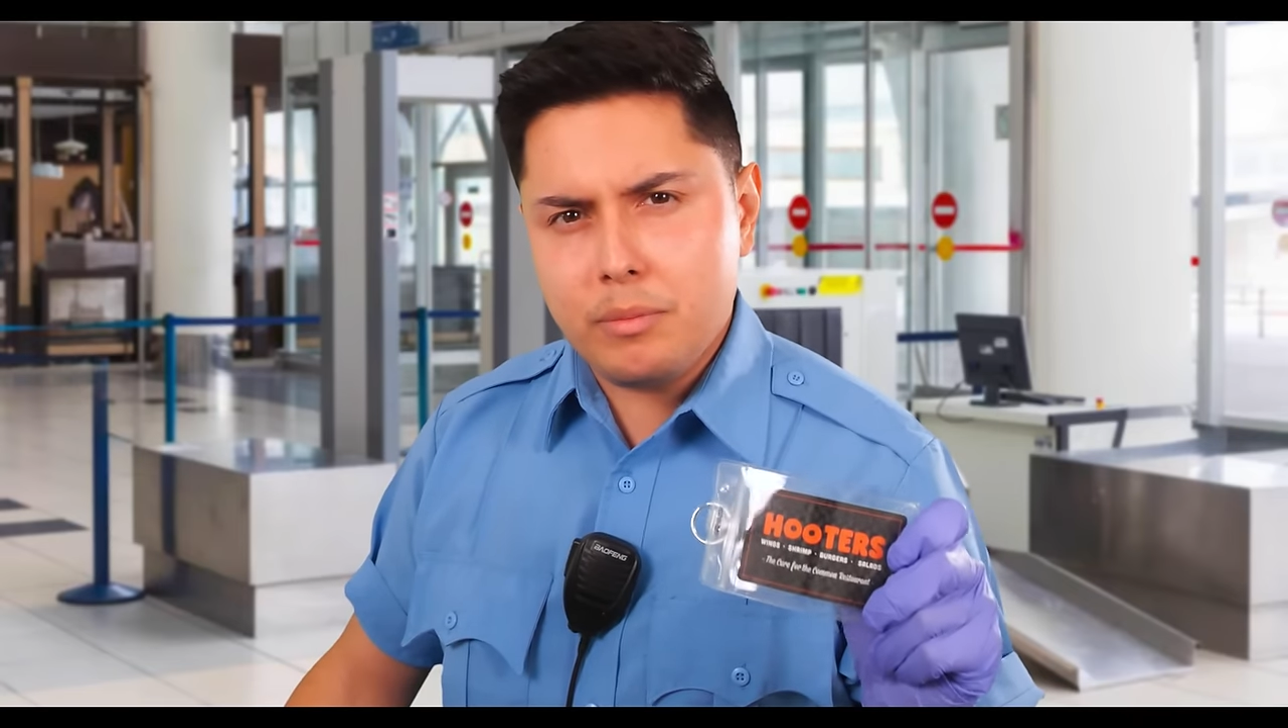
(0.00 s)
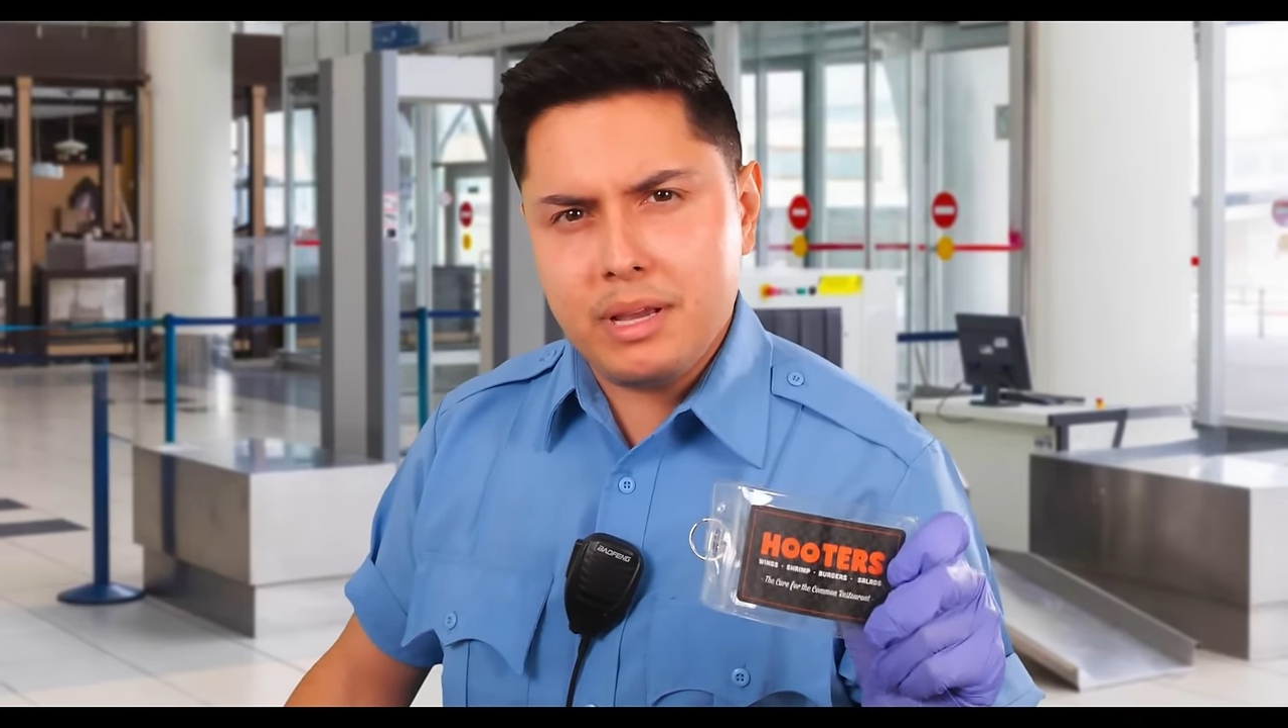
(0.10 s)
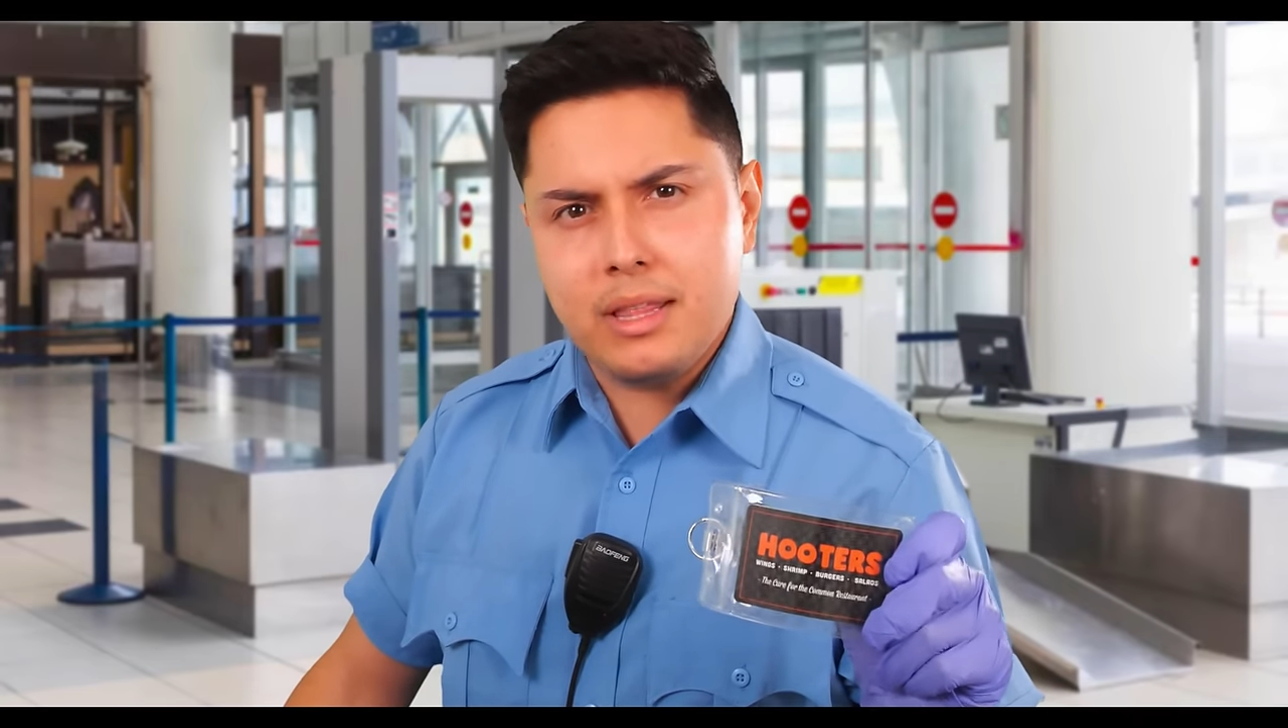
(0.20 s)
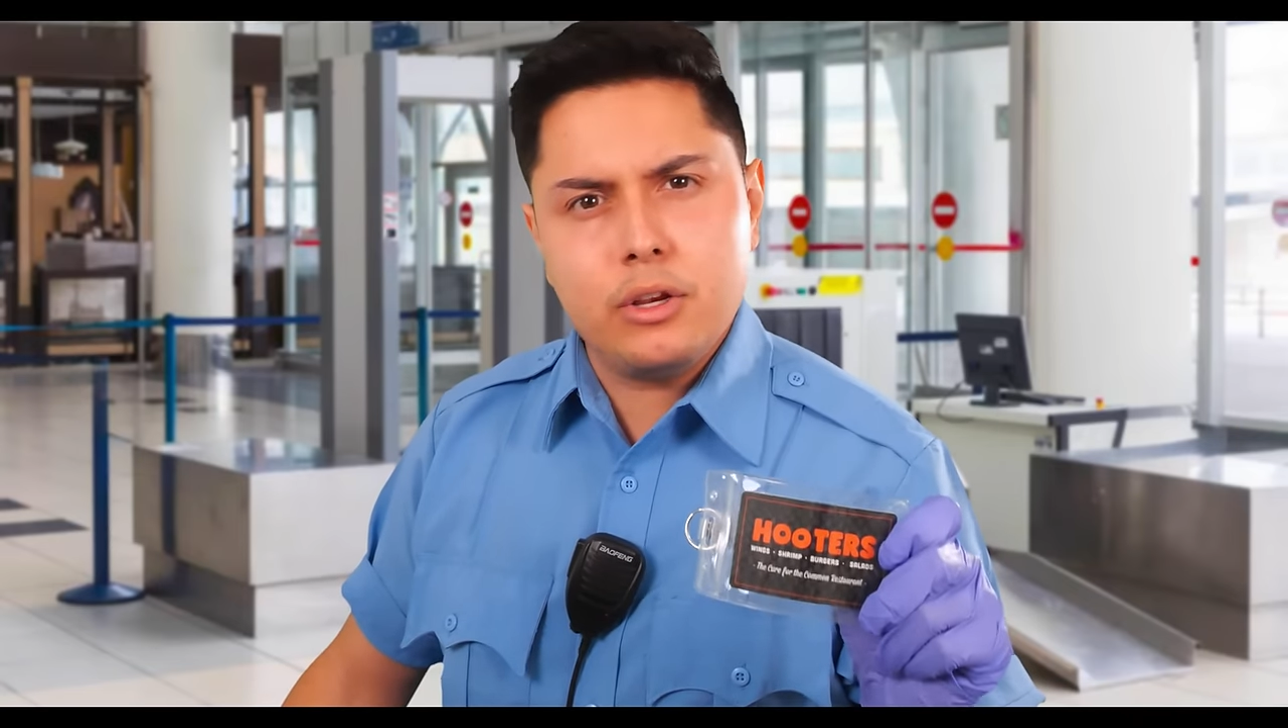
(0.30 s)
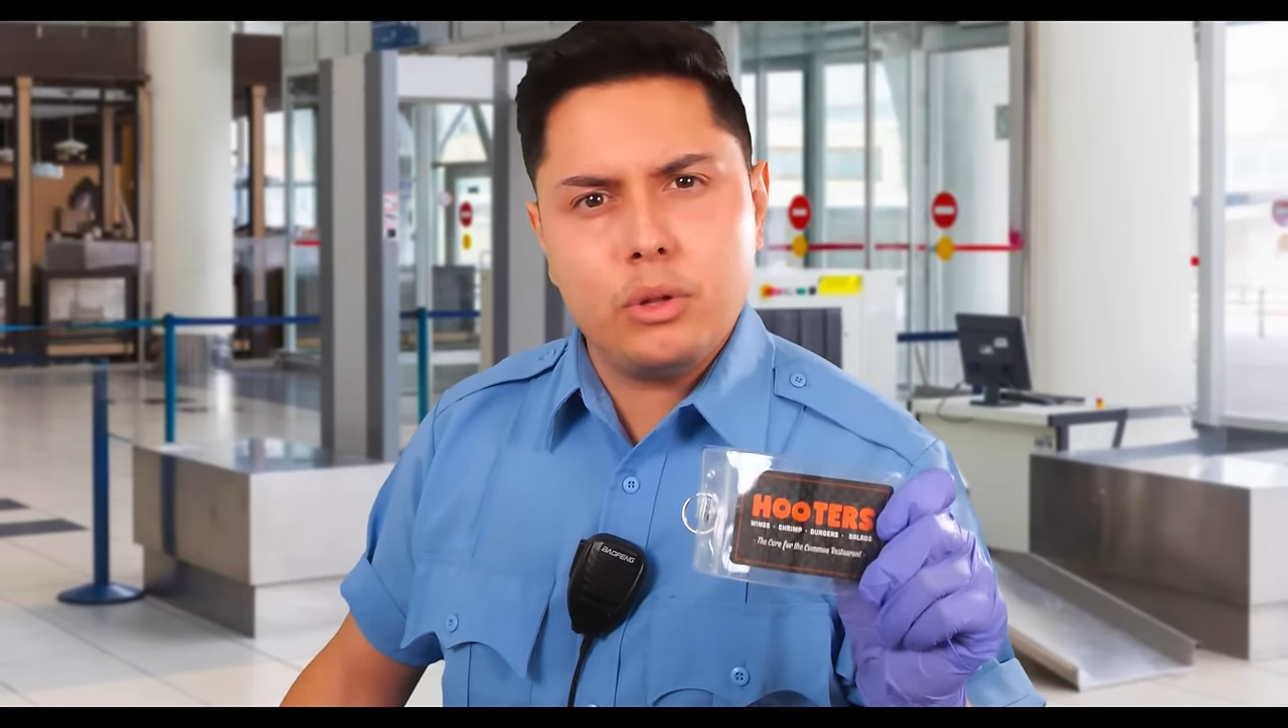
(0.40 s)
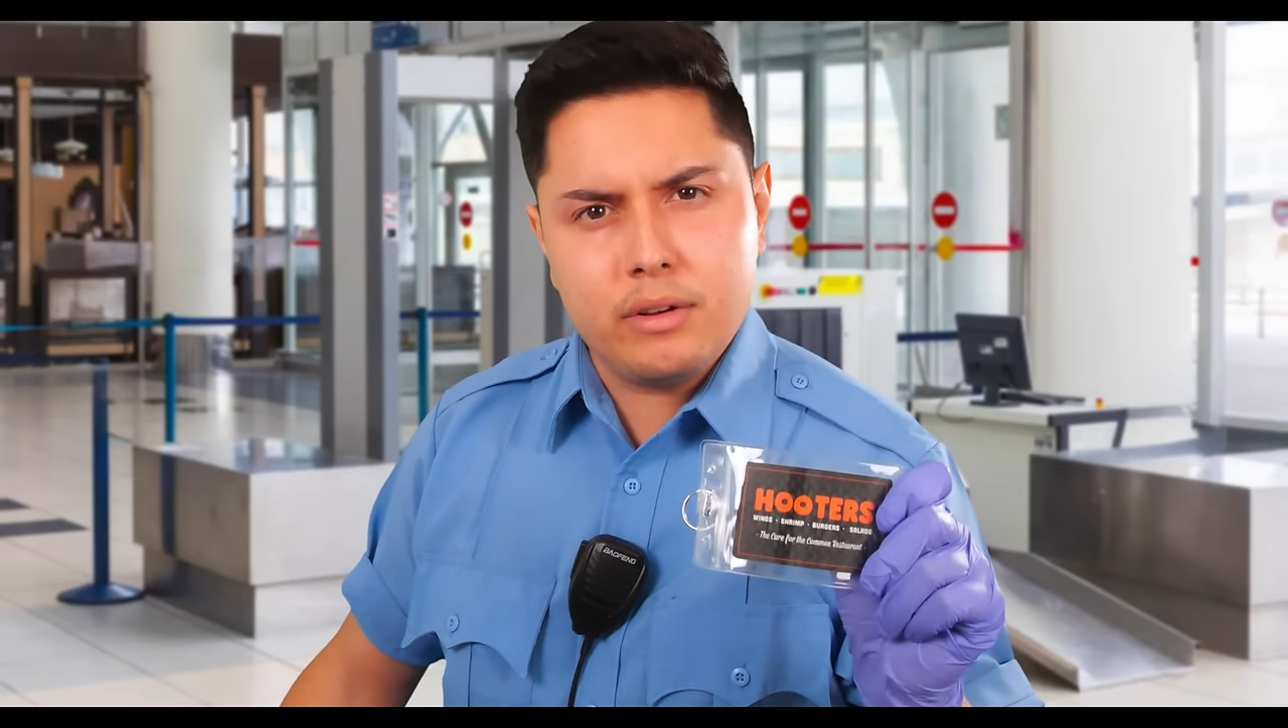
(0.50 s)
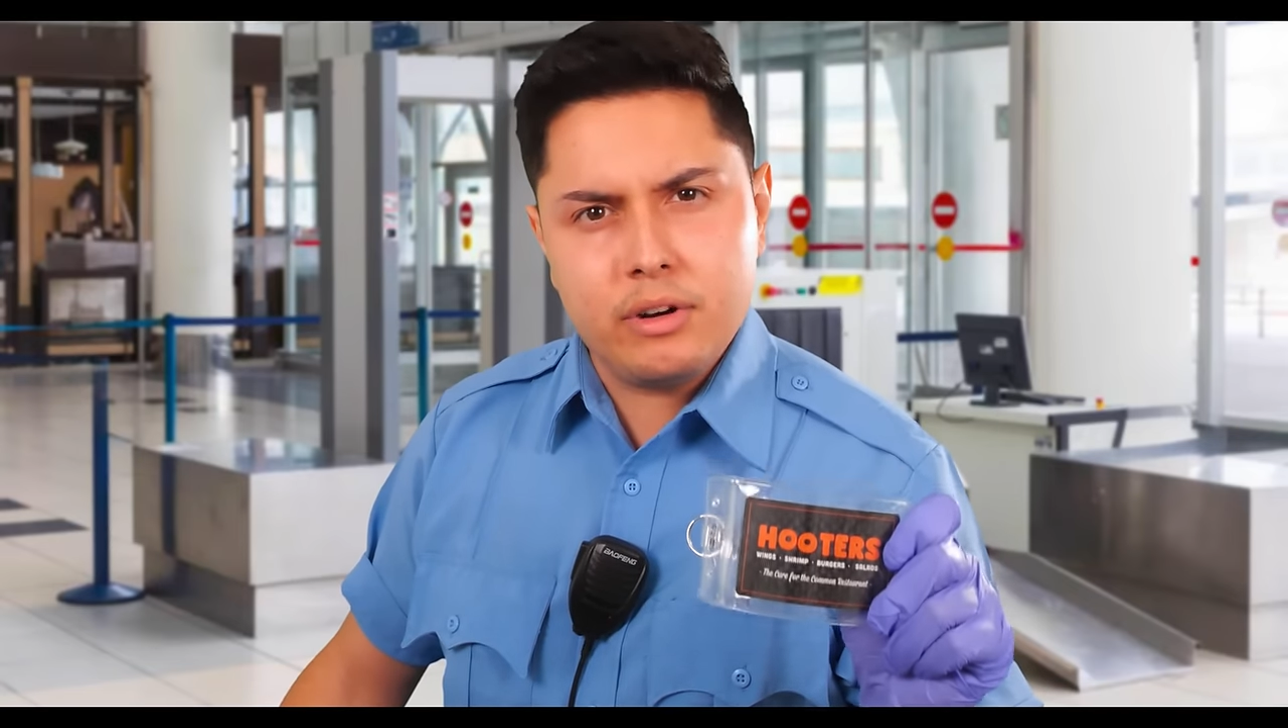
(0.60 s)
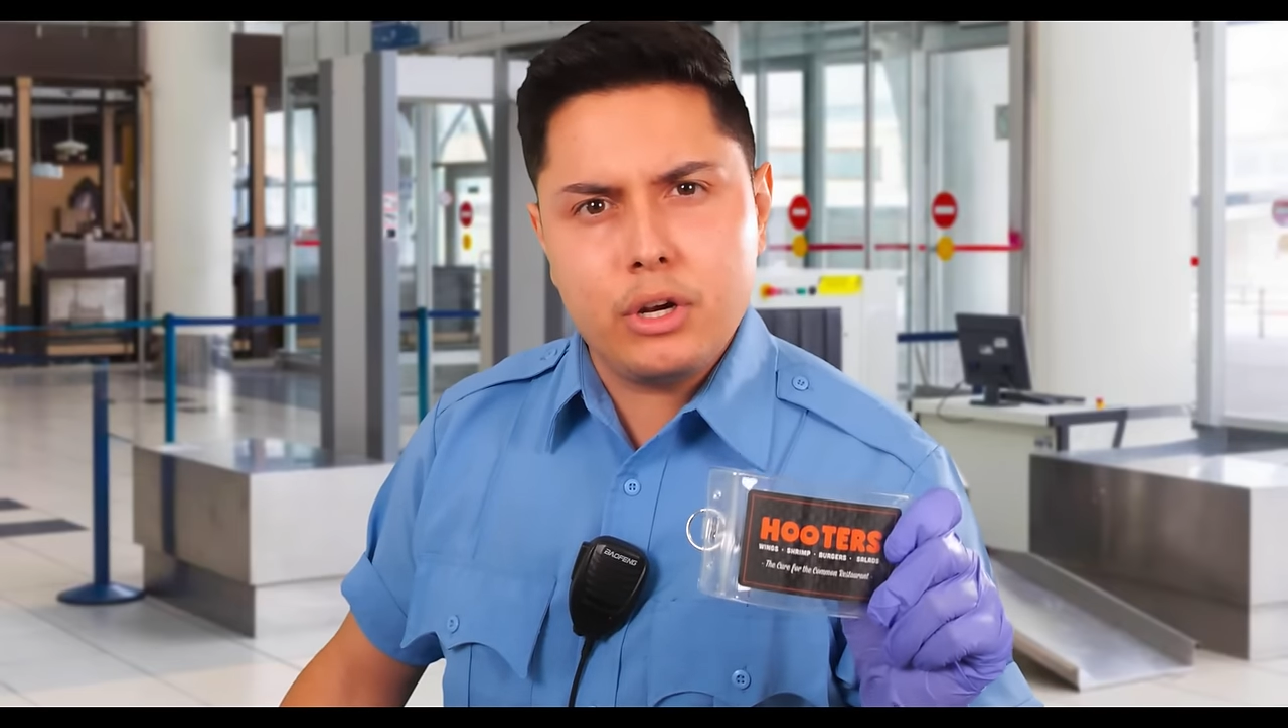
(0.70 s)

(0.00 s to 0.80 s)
me than you'll ever